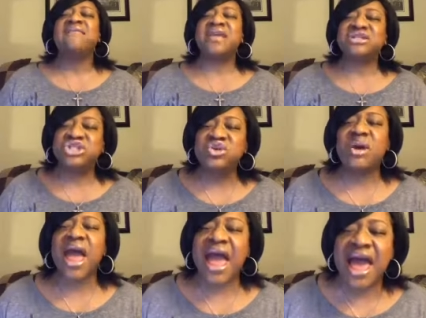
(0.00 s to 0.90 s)
that
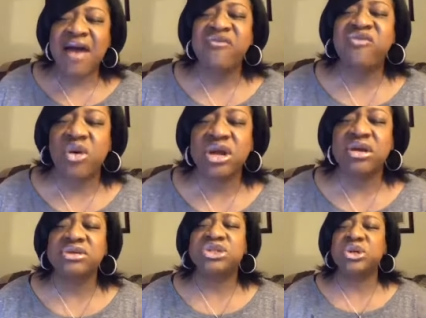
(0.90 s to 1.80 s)
you have for
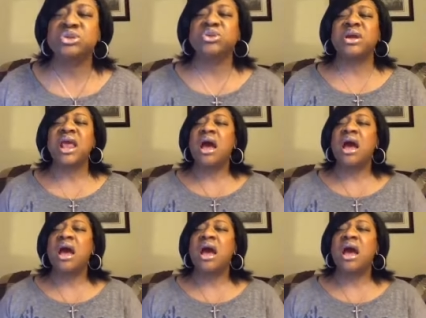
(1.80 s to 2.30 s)
your children.